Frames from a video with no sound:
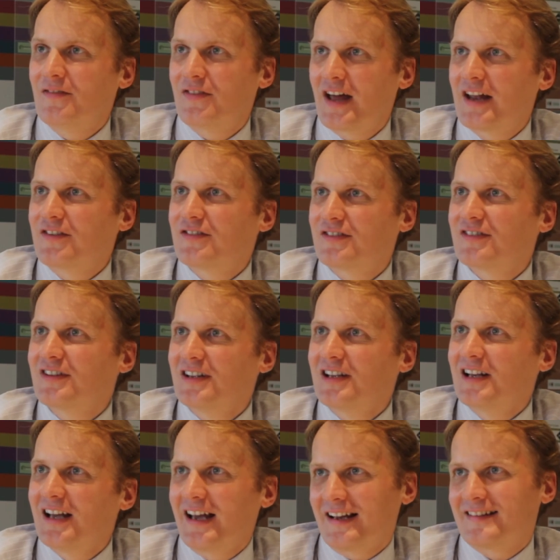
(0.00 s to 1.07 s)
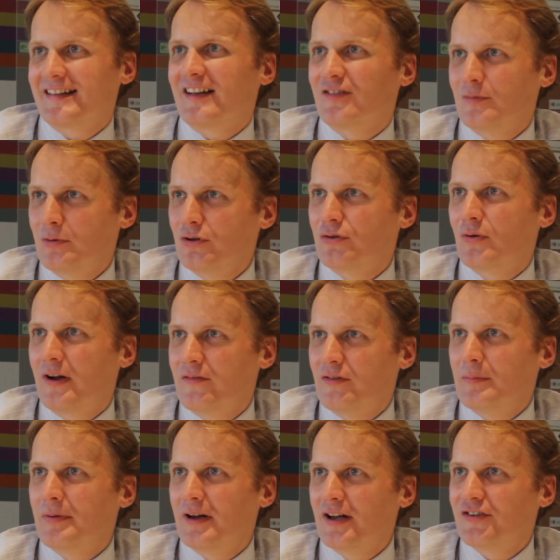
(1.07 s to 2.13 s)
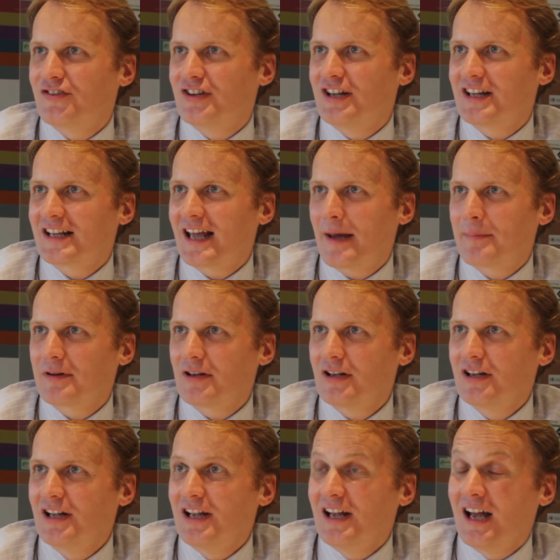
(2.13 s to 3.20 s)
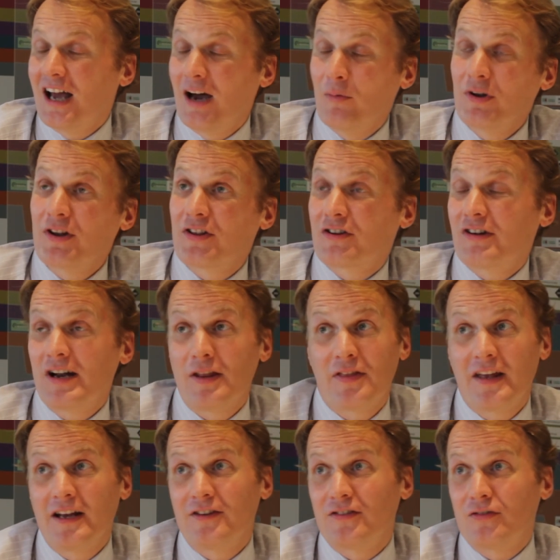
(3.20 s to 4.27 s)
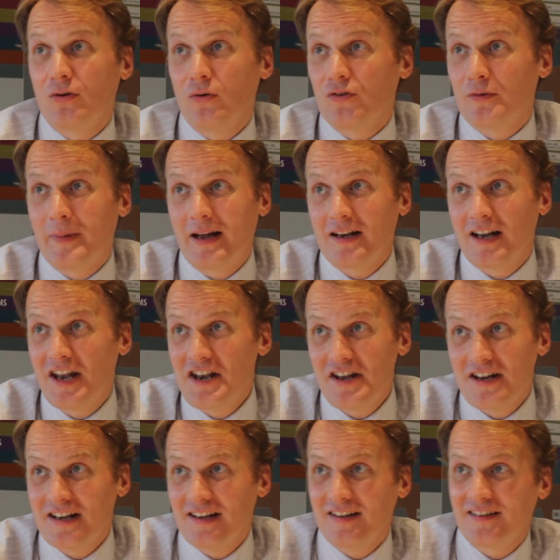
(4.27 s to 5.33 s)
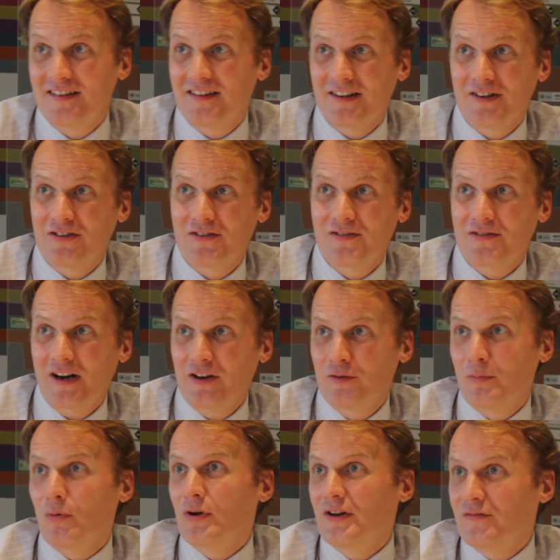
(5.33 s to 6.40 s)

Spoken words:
if that's accessible to every person in the capital. And one of the great things, of course, about London is the transport